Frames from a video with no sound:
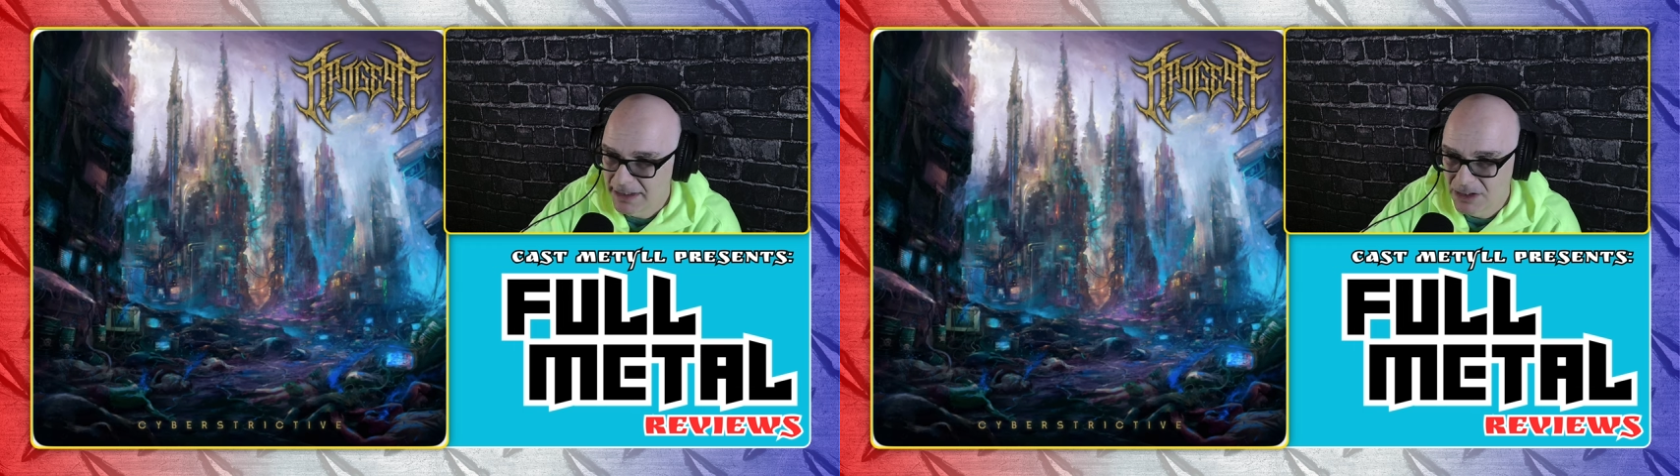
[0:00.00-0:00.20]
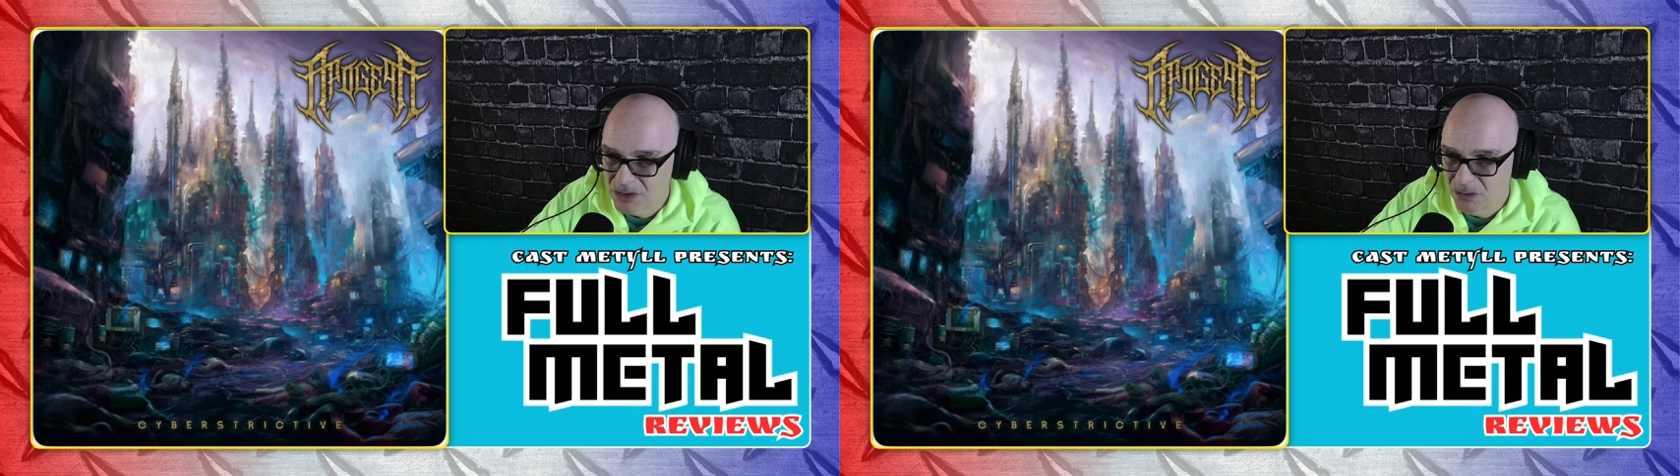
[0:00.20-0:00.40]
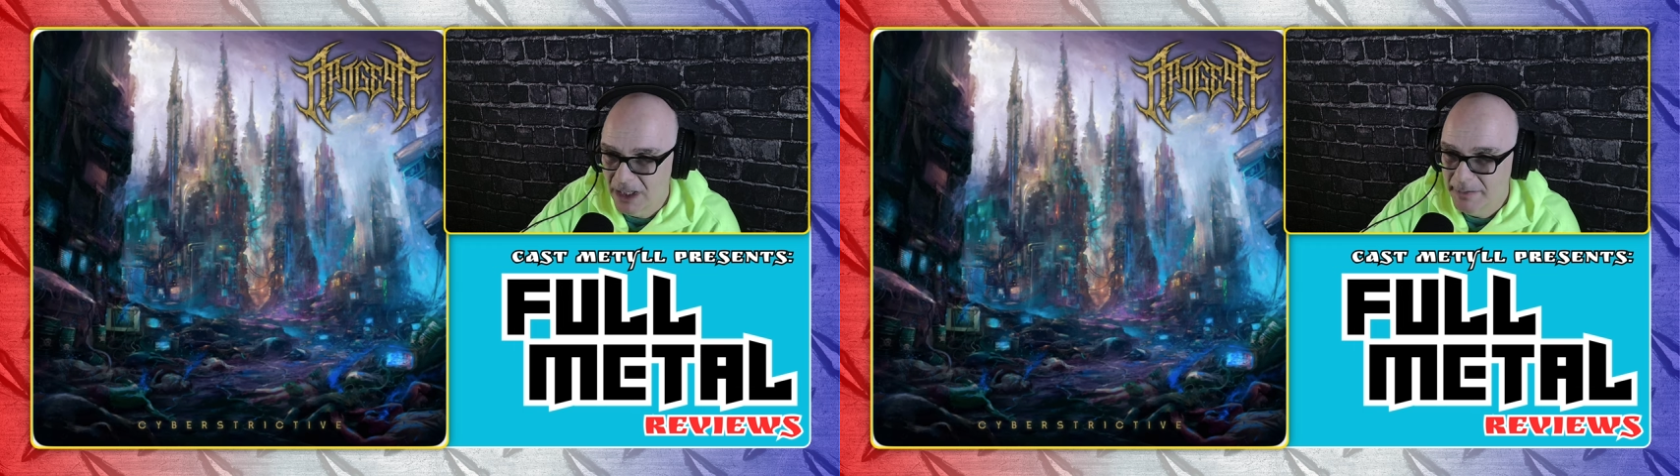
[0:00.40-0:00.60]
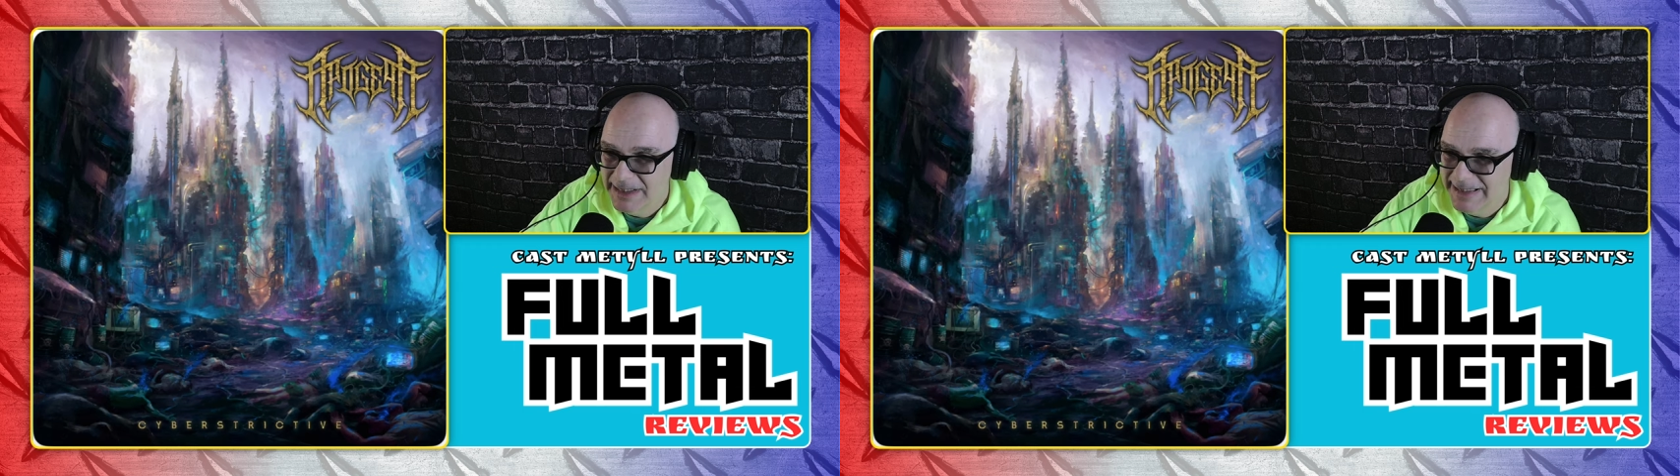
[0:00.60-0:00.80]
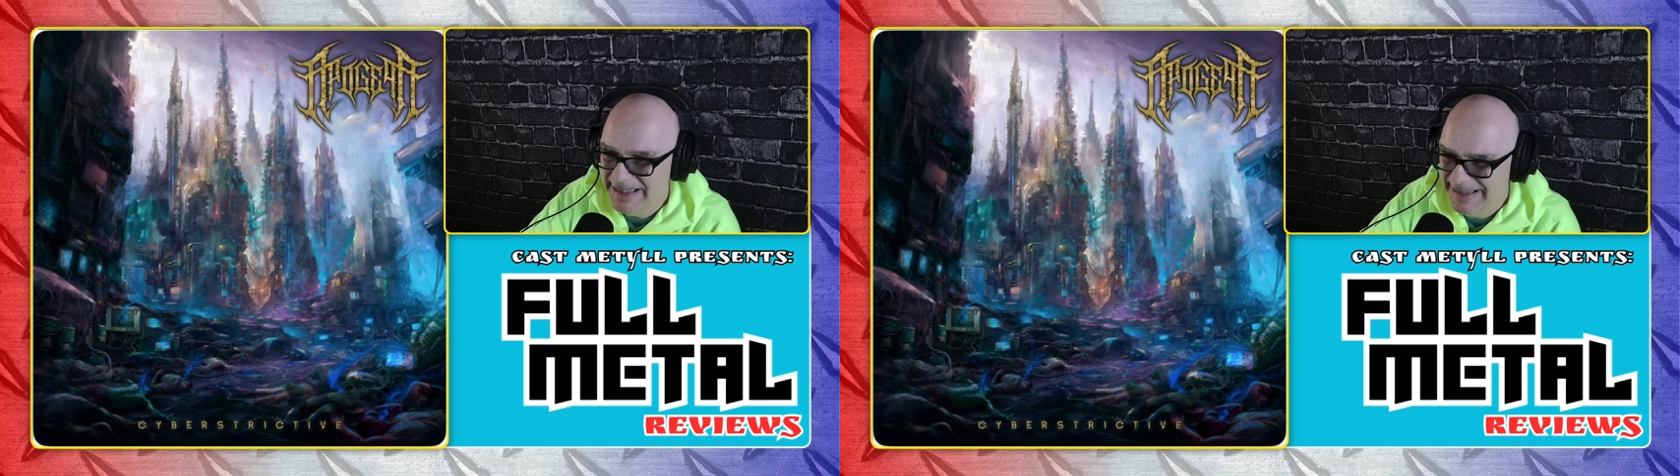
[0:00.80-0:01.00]
describe
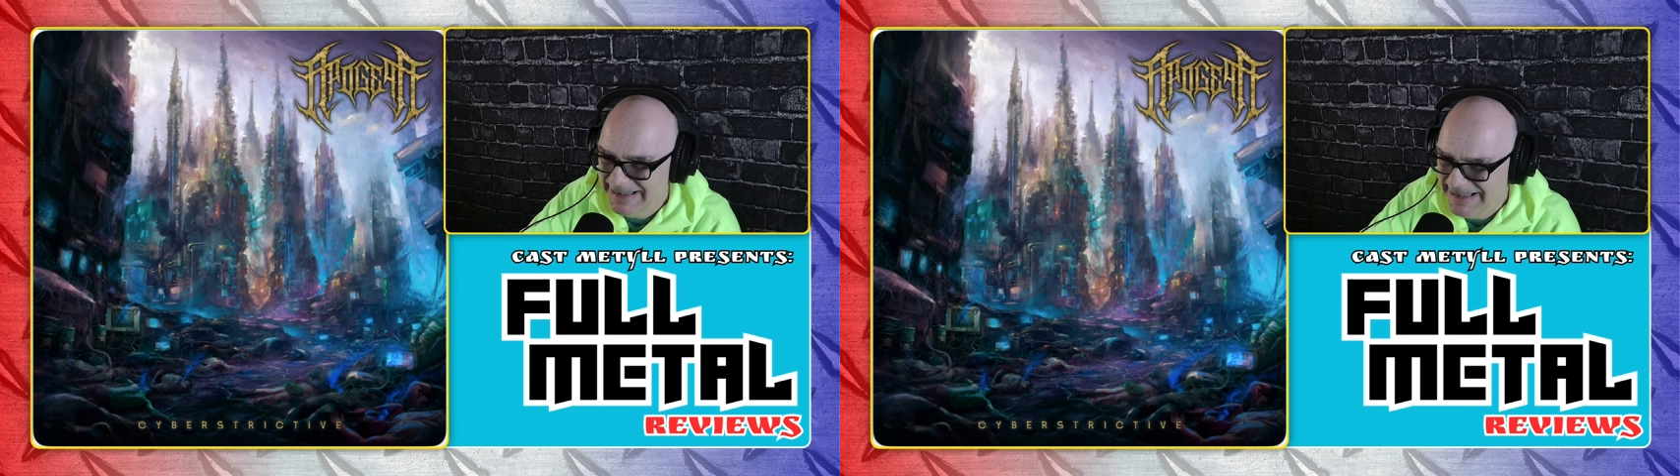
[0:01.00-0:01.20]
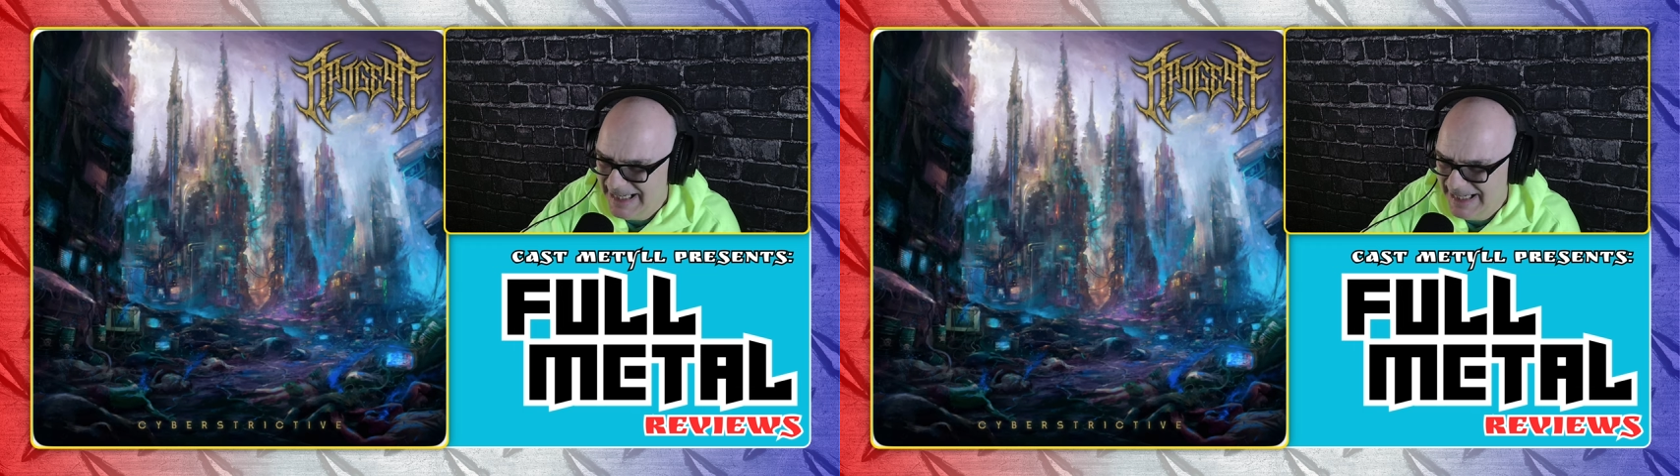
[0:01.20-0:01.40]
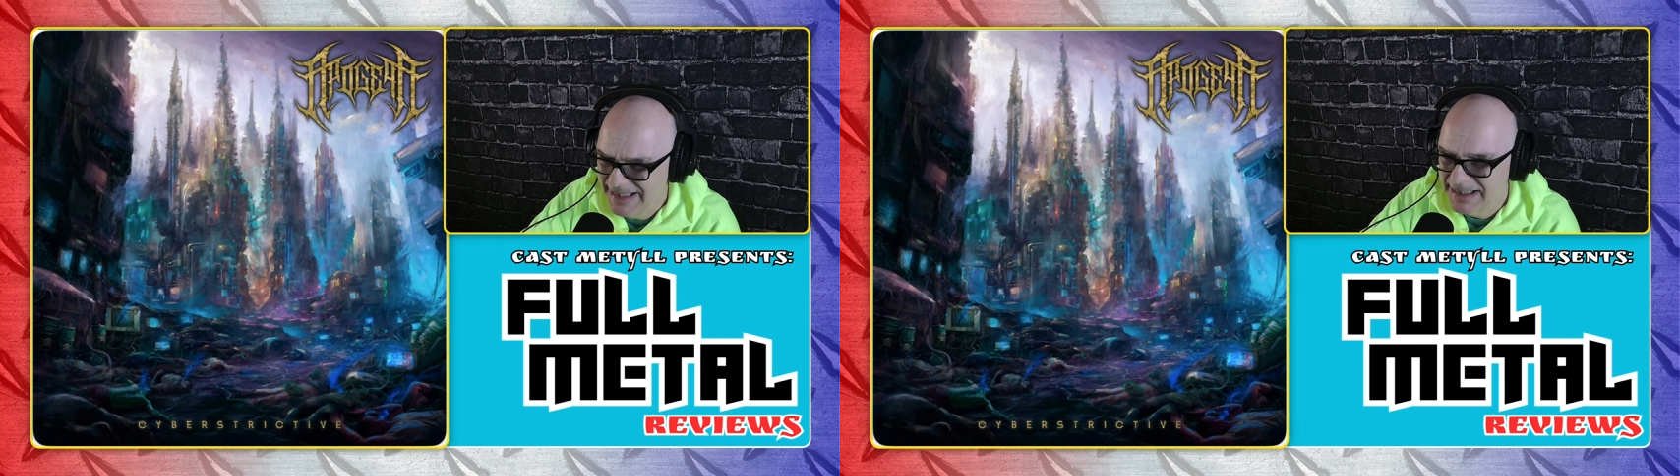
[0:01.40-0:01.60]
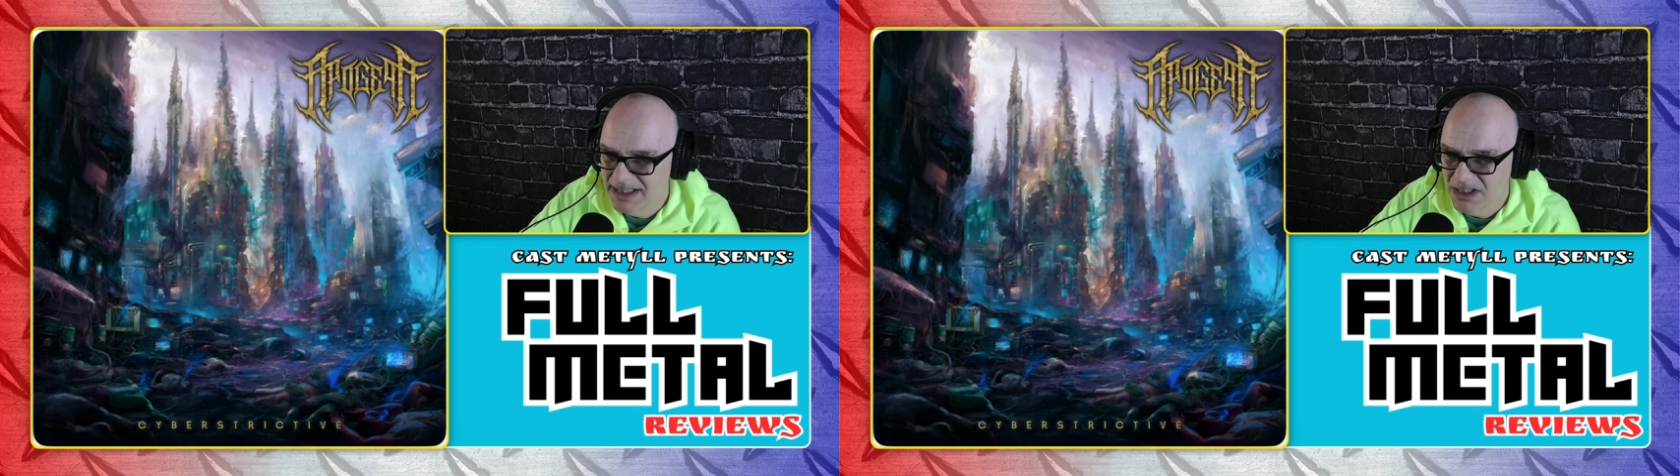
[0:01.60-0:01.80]
as intense,